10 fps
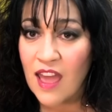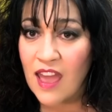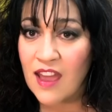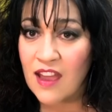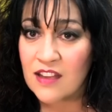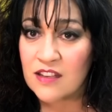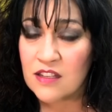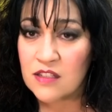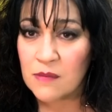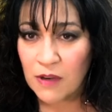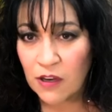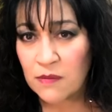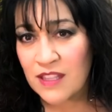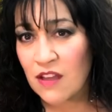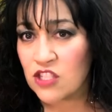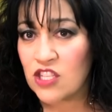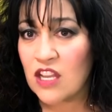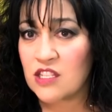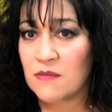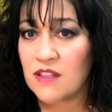and to be heard without
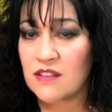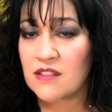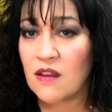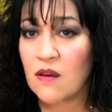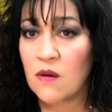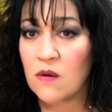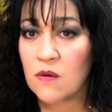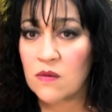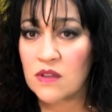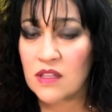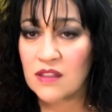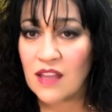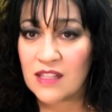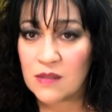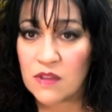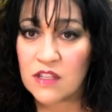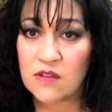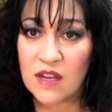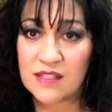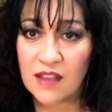judgment. So that's where the
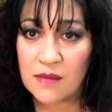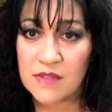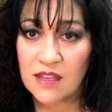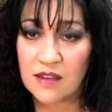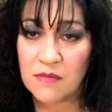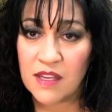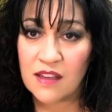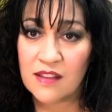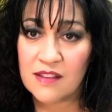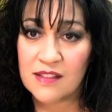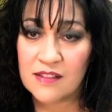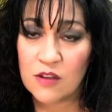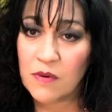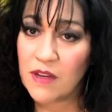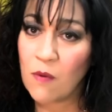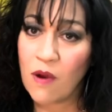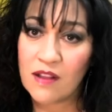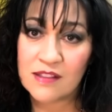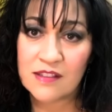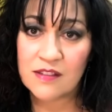trust comes in, because nobody
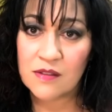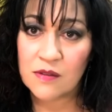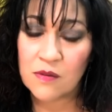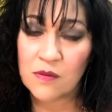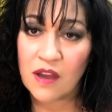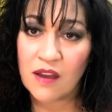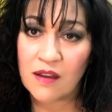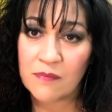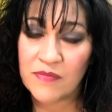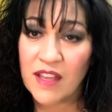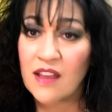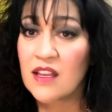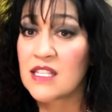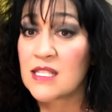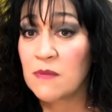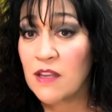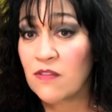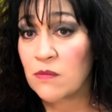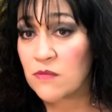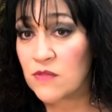wants to speak from